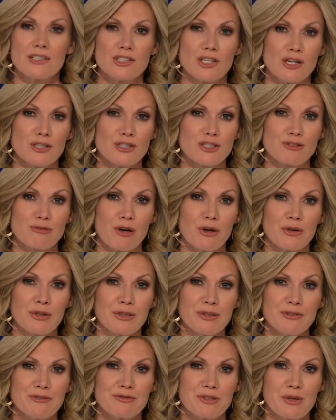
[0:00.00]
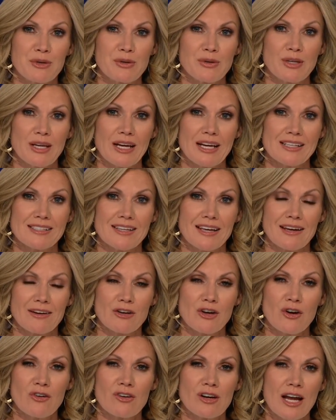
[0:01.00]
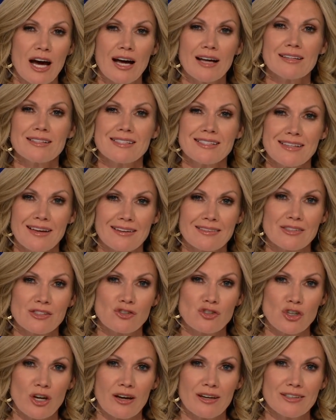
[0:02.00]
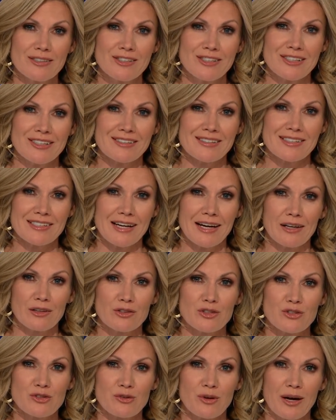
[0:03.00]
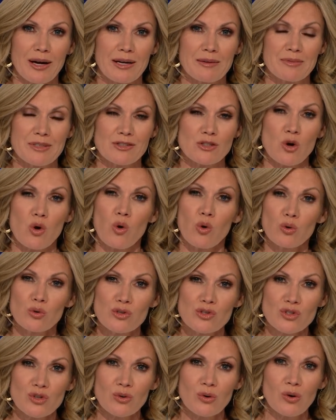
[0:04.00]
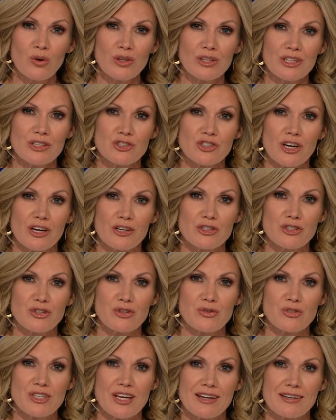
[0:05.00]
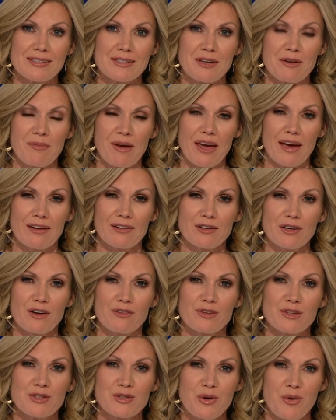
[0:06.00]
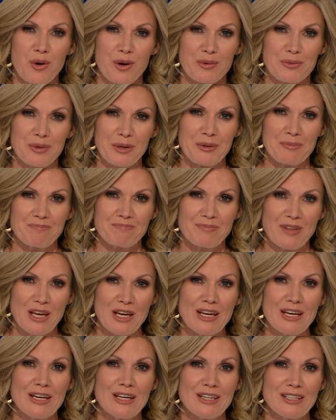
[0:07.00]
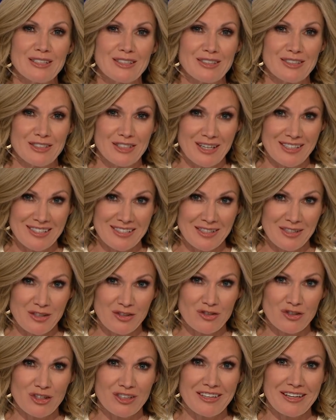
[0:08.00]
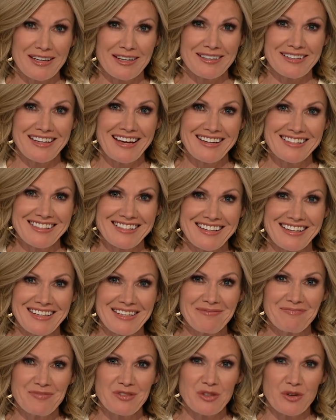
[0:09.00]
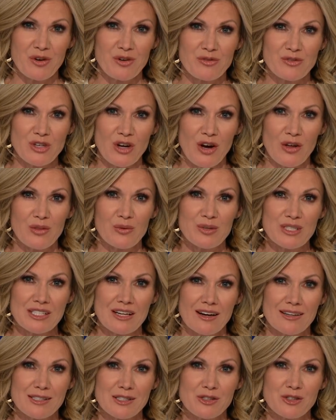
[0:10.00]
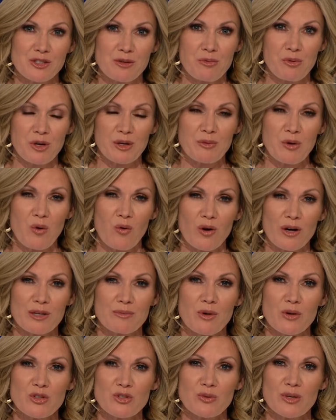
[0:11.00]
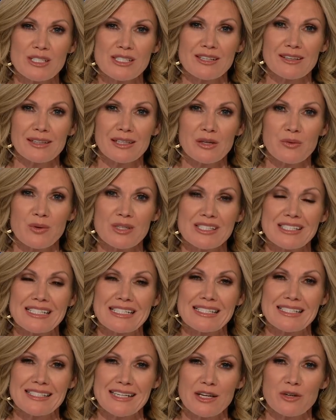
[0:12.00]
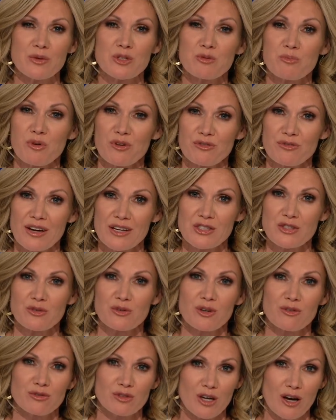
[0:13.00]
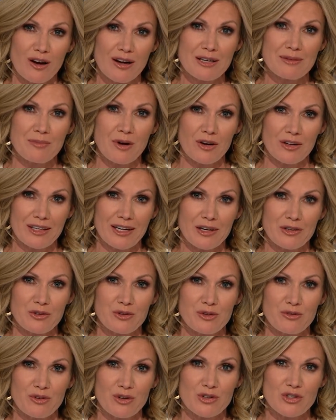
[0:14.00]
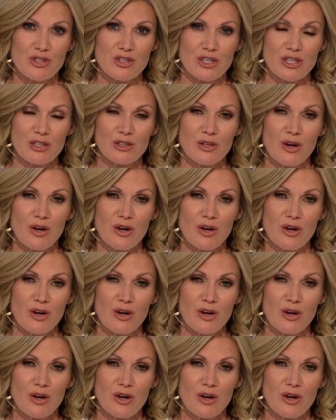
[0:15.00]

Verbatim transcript: Judge Schroeder, viewed as a no-nonsense judge, his style described as old school and a judge who takes command of his courtroom. Justice Janine Geske served on the Wisconsin Supreme Court and most recently was a distinguished professor of law at Marquette University